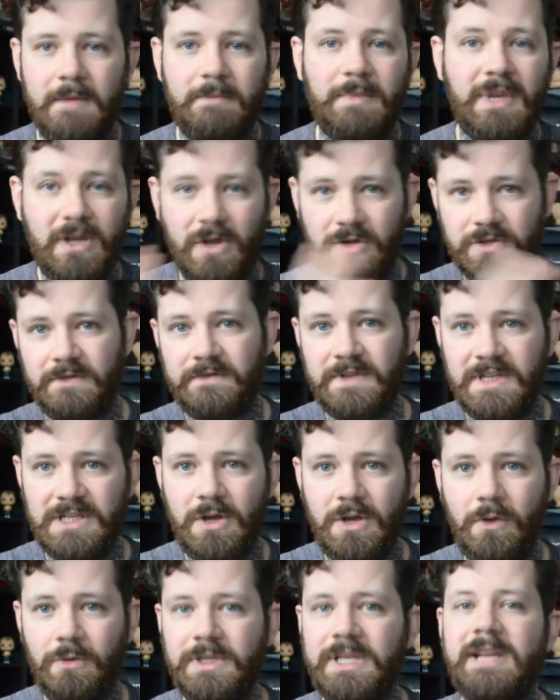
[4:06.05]
because of this
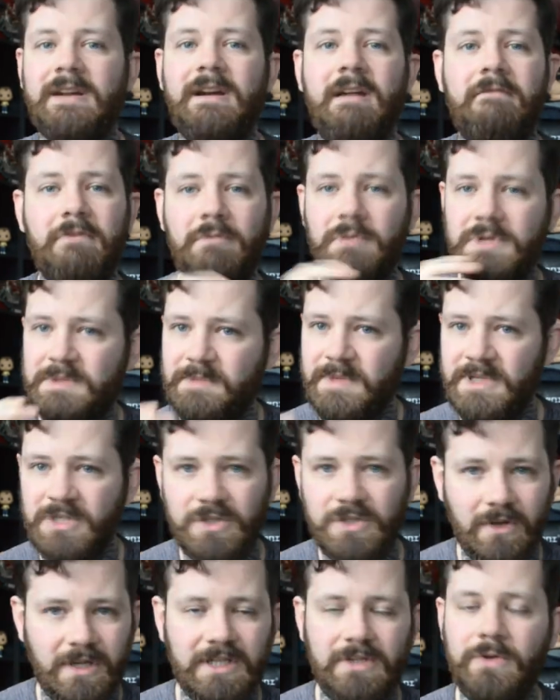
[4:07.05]
whole year everyone's been
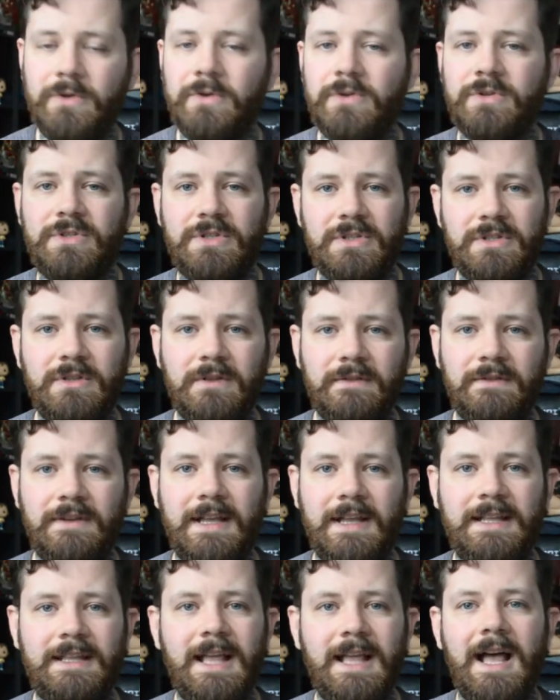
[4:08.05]
stuck indoors and stuff
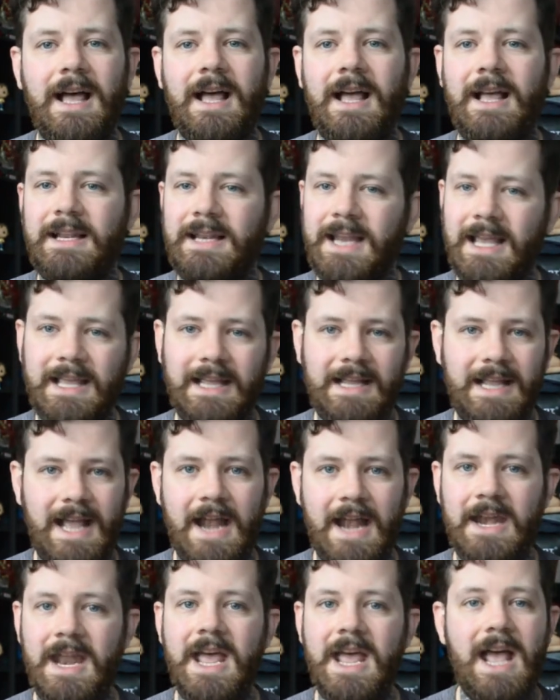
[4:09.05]
like that like
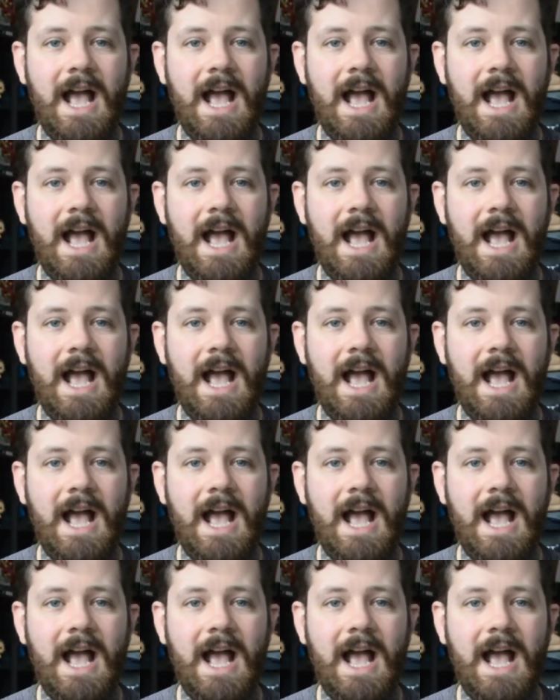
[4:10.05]
again